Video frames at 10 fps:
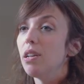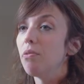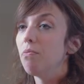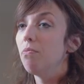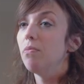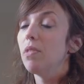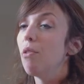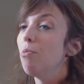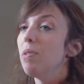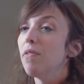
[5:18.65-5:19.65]
you know,
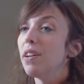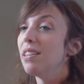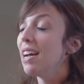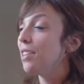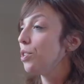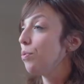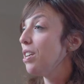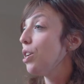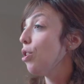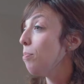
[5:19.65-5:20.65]
that would be a fantastic
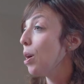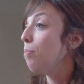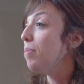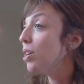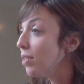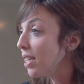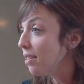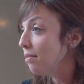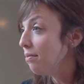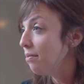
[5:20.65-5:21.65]
way to go about
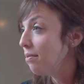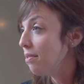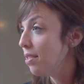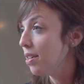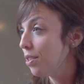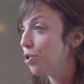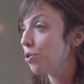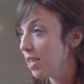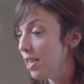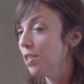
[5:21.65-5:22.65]
building the
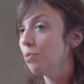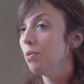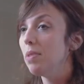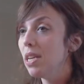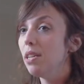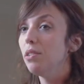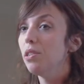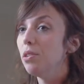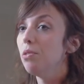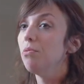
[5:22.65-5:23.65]
trees, would be
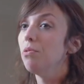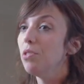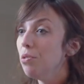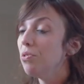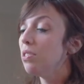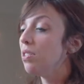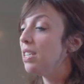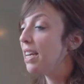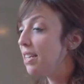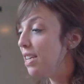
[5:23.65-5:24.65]
to use the
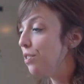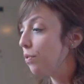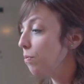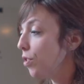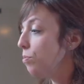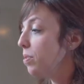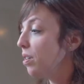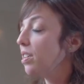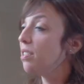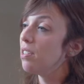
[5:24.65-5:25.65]
techniques from float
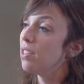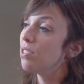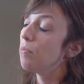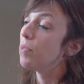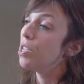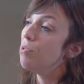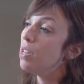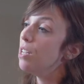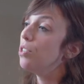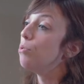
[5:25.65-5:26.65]
building, because it is something
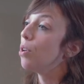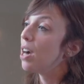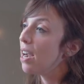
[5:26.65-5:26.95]
unique to our